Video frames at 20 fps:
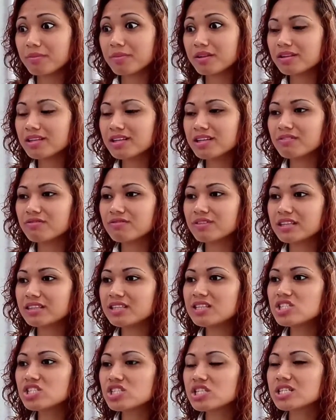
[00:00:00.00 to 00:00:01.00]
believe
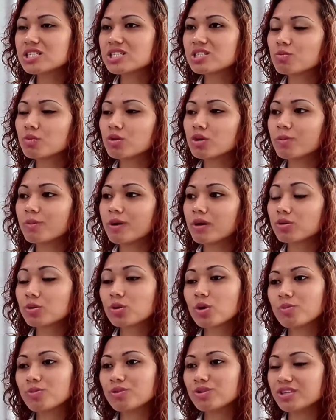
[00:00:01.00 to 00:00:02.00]
that teaching is more
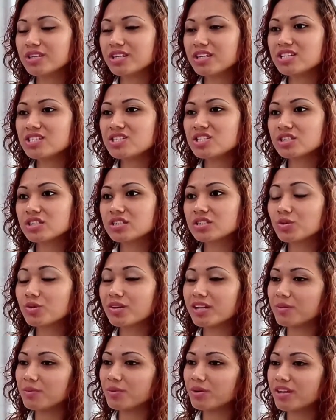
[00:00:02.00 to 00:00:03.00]
about communication,
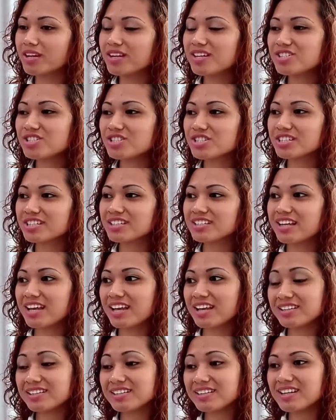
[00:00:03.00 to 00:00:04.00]
collaboration,
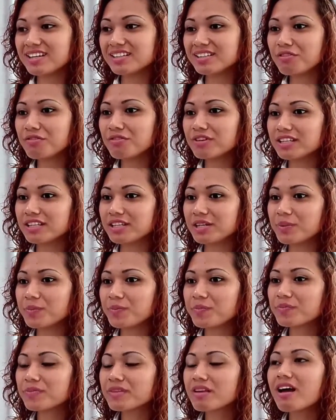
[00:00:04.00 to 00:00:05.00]
and creativity.
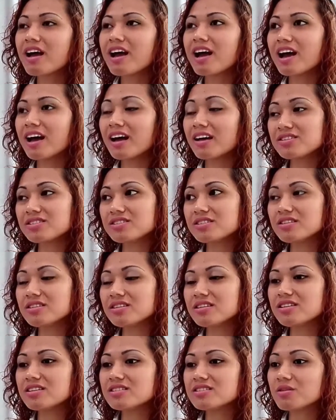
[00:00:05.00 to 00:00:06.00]

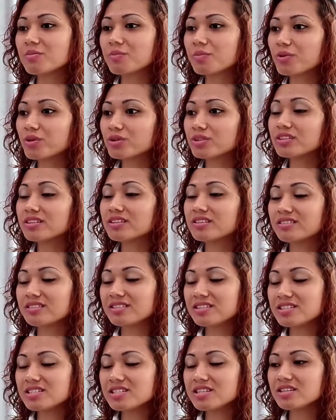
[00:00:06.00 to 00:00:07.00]
ICT is important in
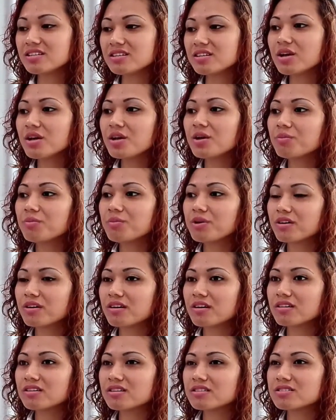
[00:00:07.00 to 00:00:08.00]
teaching
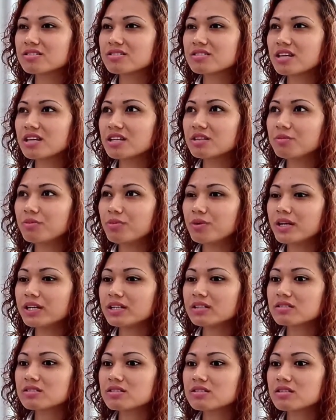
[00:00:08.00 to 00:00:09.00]
because it
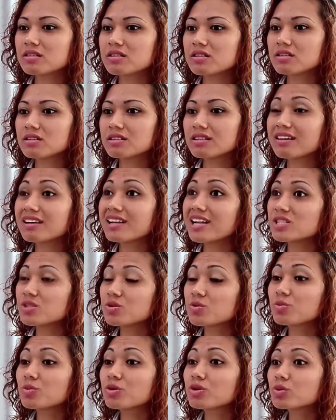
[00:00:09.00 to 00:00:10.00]
brings the
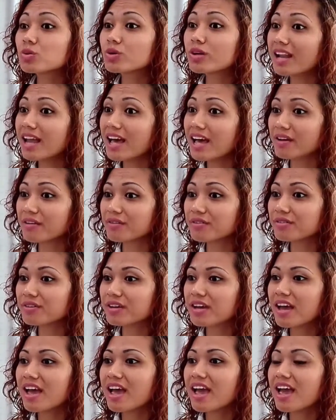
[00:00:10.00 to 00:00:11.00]
classroom more to
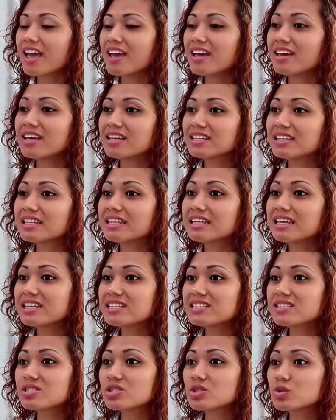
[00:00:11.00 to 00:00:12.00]
life. It
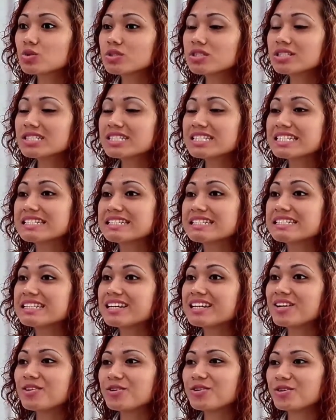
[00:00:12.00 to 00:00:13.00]
engages students in
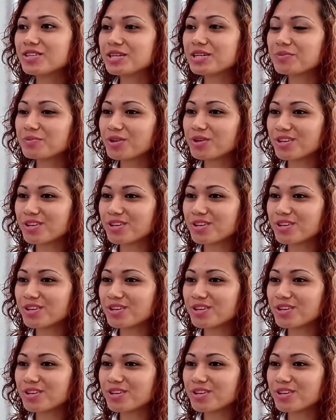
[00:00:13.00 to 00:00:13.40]
their learning